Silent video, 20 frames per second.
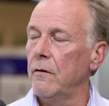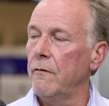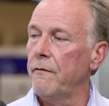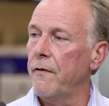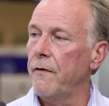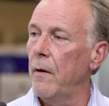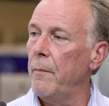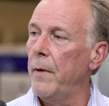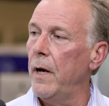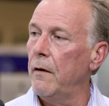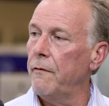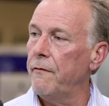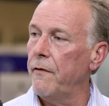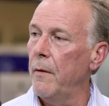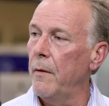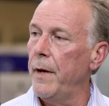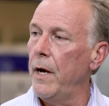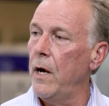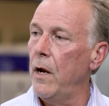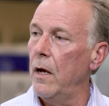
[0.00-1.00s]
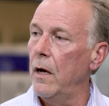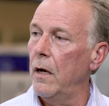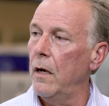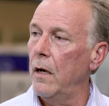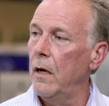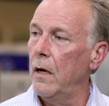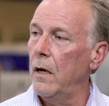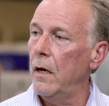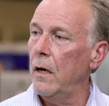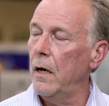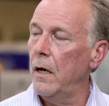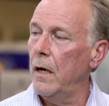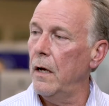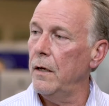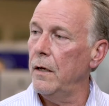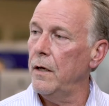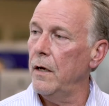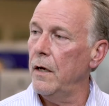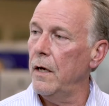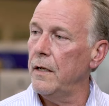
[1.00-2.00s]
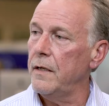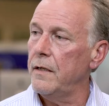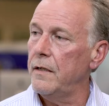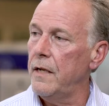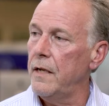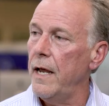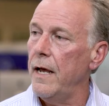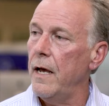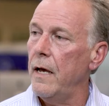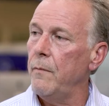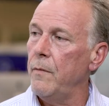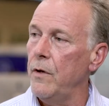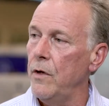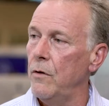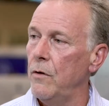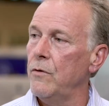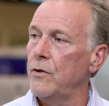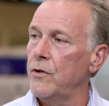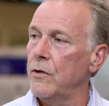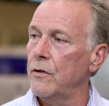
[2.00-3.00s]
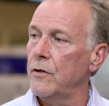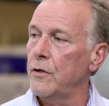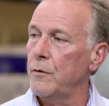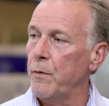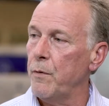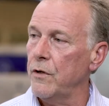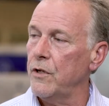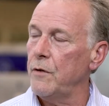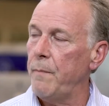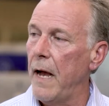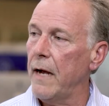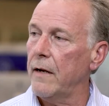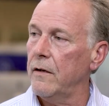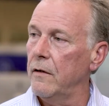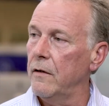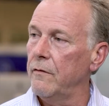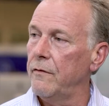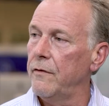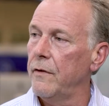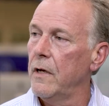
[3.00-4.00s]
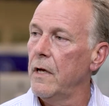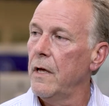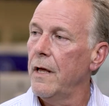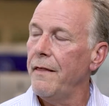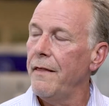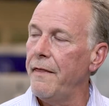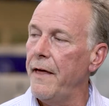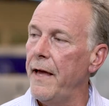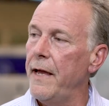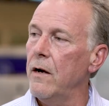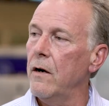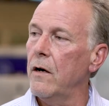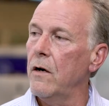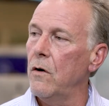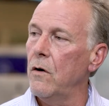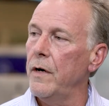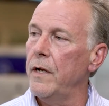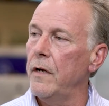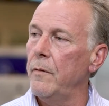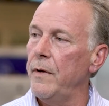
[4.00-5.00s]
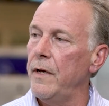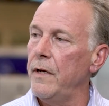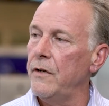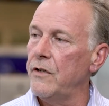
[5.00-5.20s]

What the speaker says: From a DAM user's perspective, they are going to be